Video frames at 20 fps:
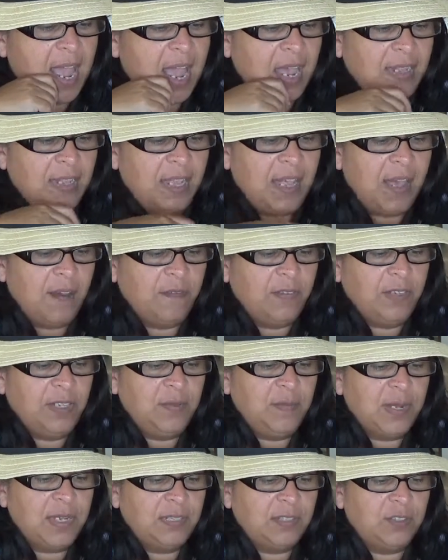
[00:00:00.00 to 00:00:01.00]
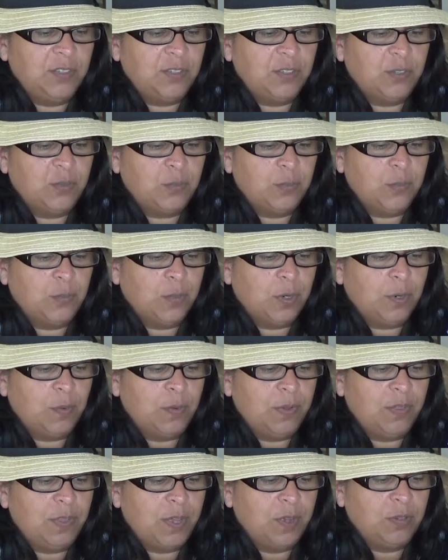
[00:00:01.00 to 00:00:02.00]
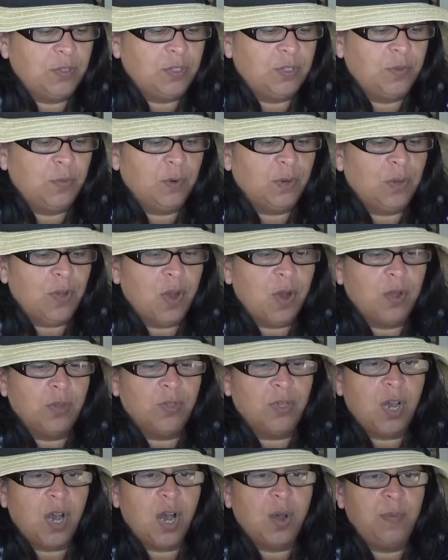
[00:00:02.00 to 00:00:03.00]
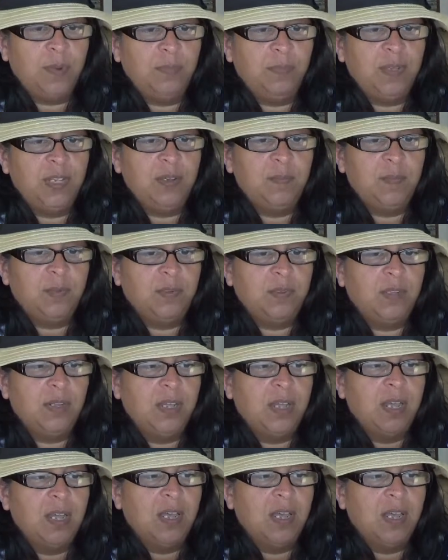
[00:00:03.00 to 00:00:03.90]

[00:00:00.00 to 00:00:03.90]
and the heavenly messengers will work with those who are called common people.